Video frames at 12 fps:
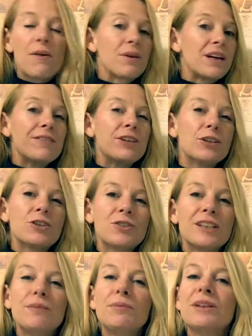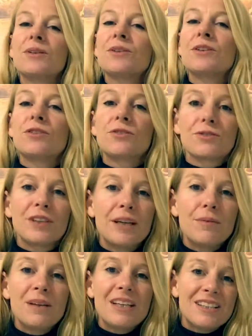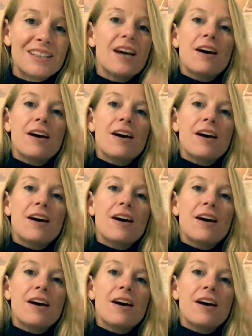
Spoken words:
whatever your dream beyond the dream is,